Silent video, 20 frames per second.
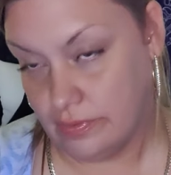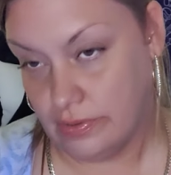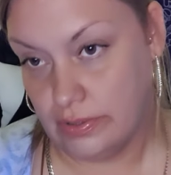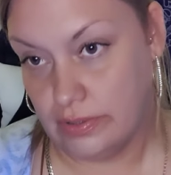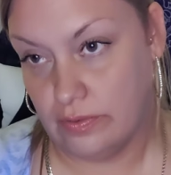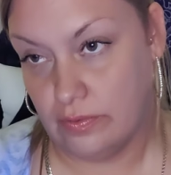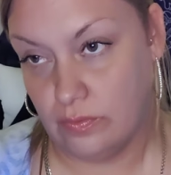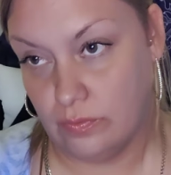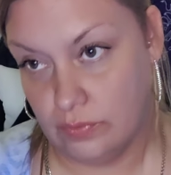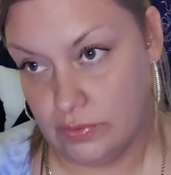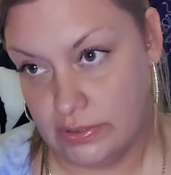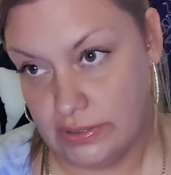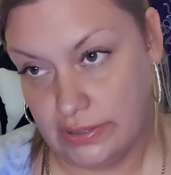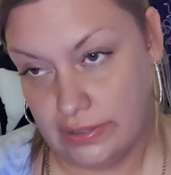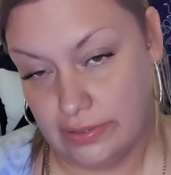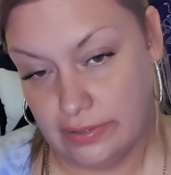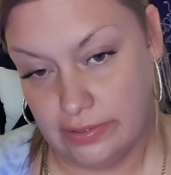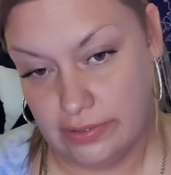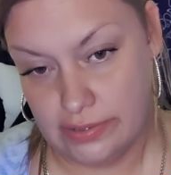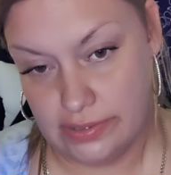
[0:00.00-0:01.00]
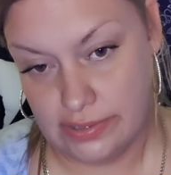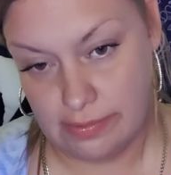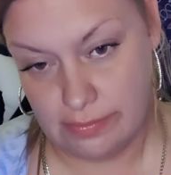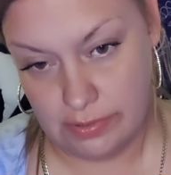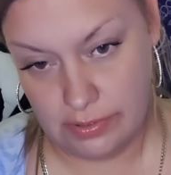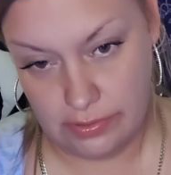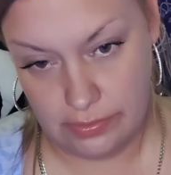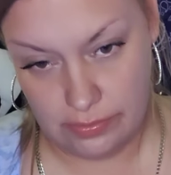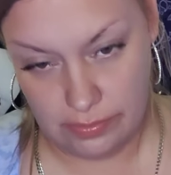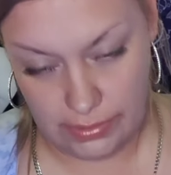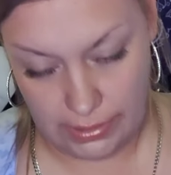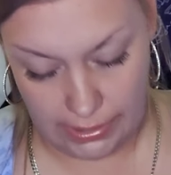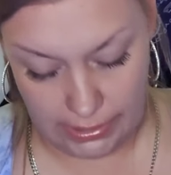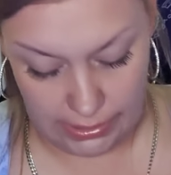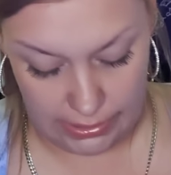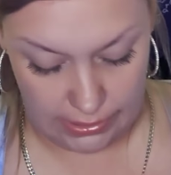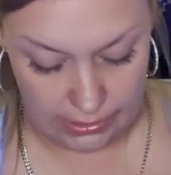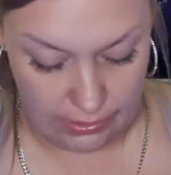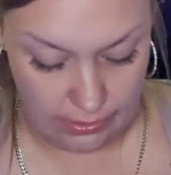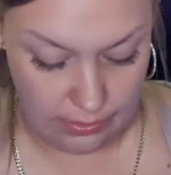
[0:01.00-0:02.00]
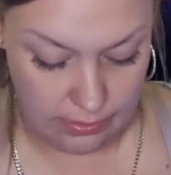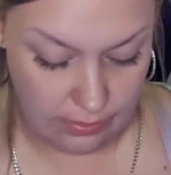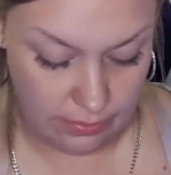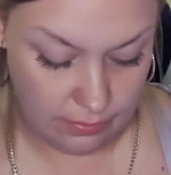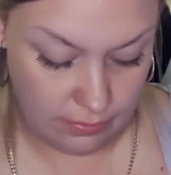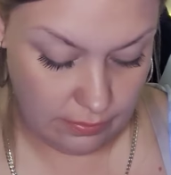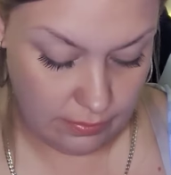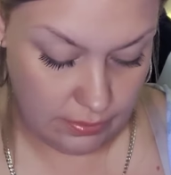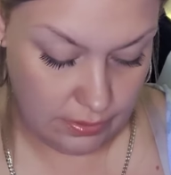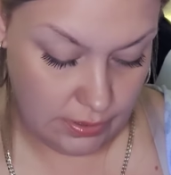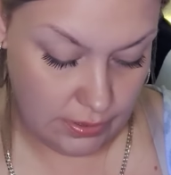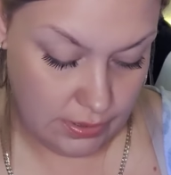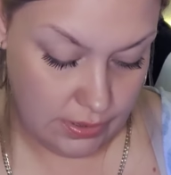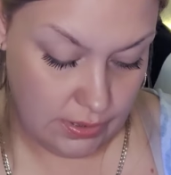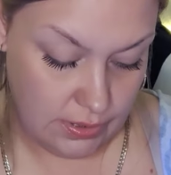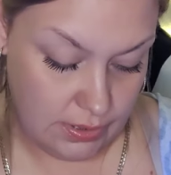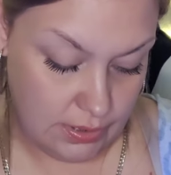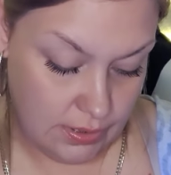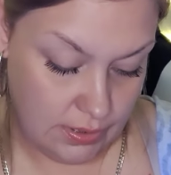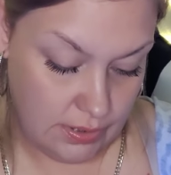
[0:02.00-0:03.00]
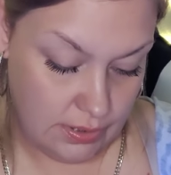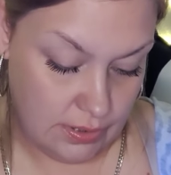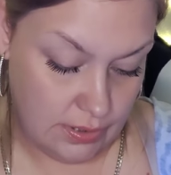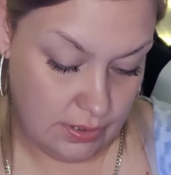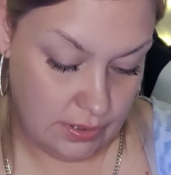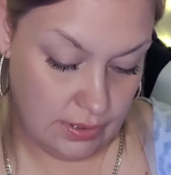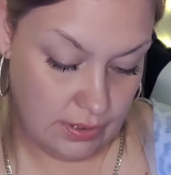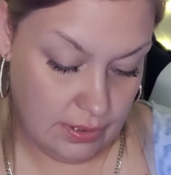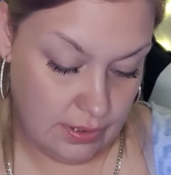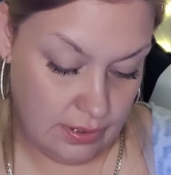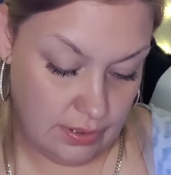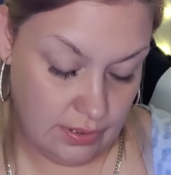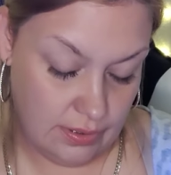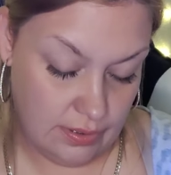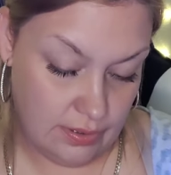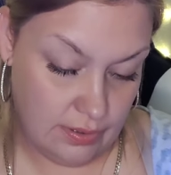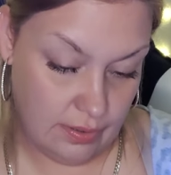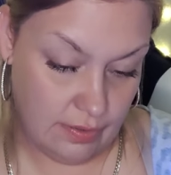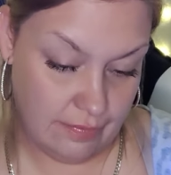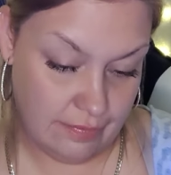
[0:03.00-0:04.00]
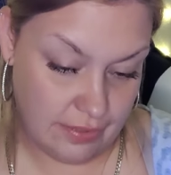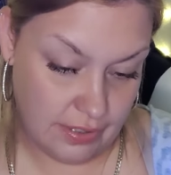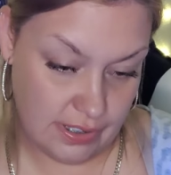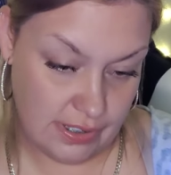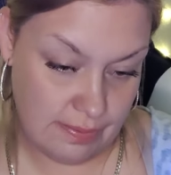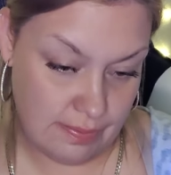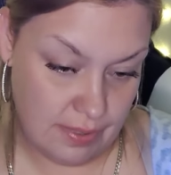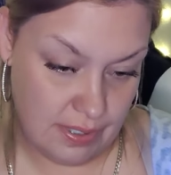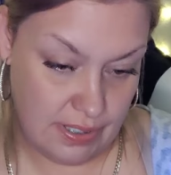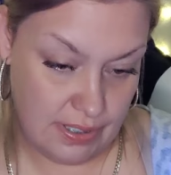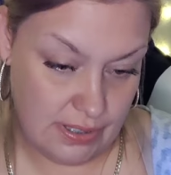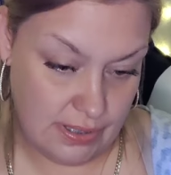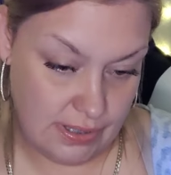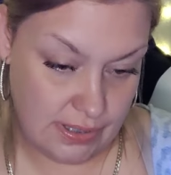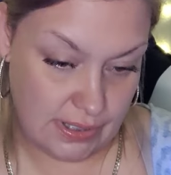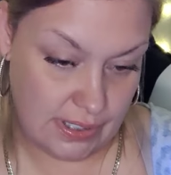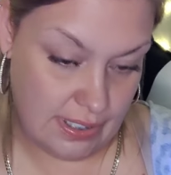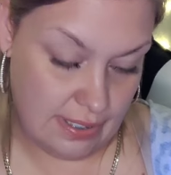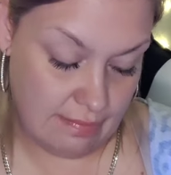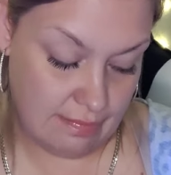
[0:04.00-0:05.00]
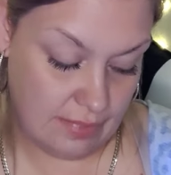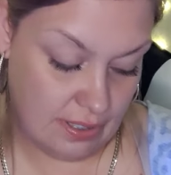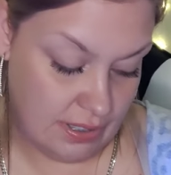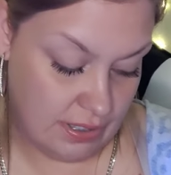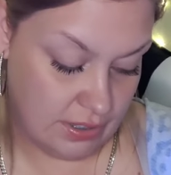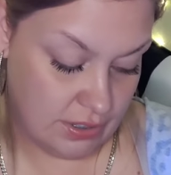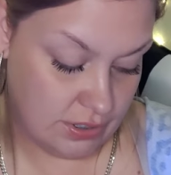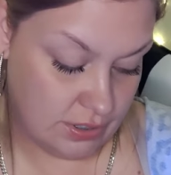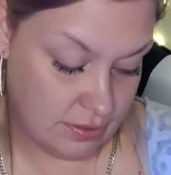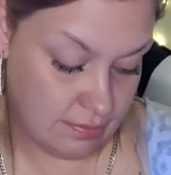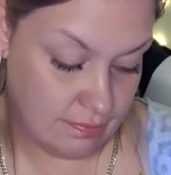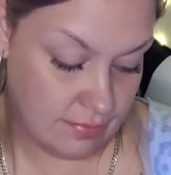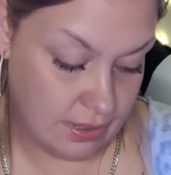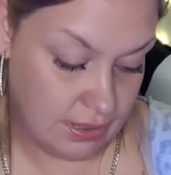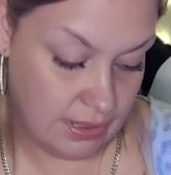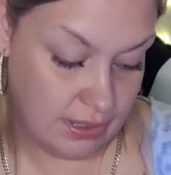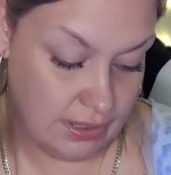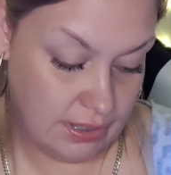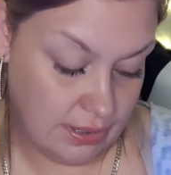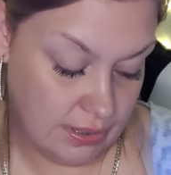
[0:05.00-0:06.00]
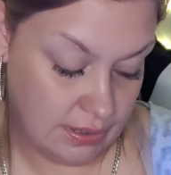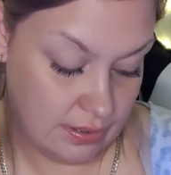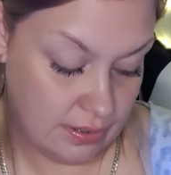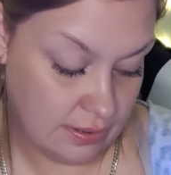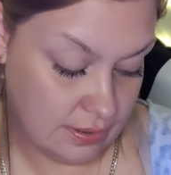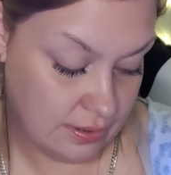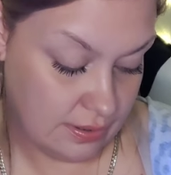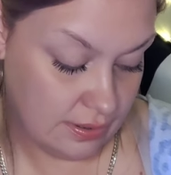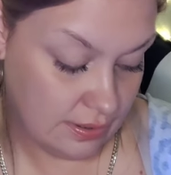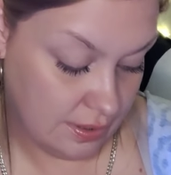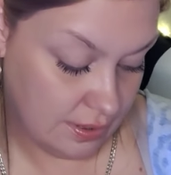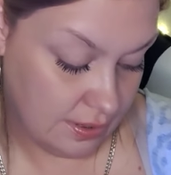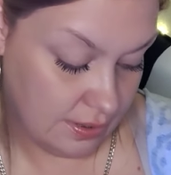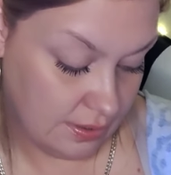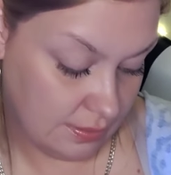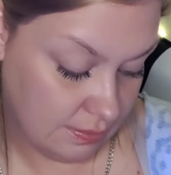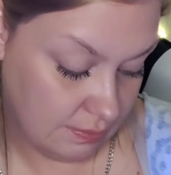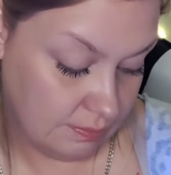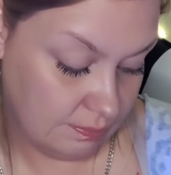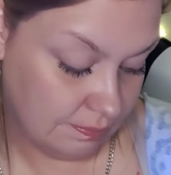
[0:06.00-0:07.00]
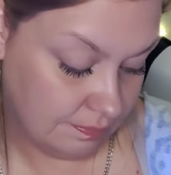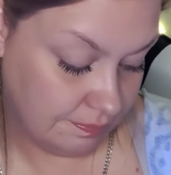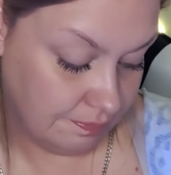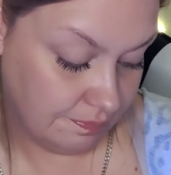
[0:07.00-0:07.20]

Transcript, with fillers: or gold digger or someone who, like, you know, uh, overspends, can't manage their money. Um,